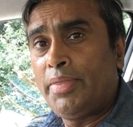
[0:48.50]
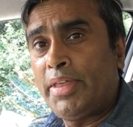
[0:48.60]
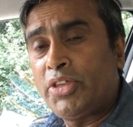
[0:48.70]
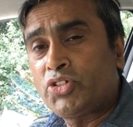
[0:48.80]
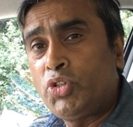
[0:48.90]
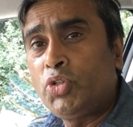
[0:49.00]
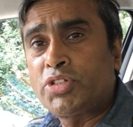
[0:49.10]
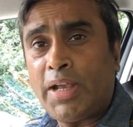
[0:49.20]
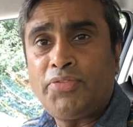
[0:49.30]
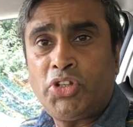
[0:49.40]
that there's two
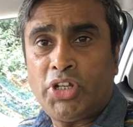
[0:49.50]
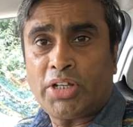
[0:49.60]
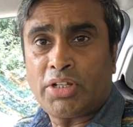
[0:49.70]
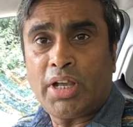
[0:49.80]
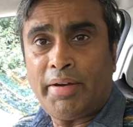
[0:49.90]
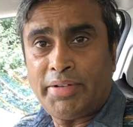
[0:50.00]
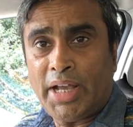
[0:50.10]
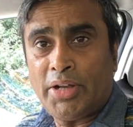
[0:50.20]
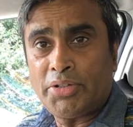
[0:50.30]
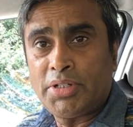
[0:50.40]
safety checks are carried
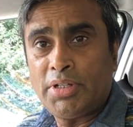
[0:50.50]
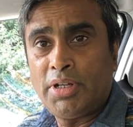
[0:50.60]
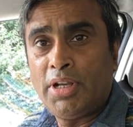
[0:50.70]
out.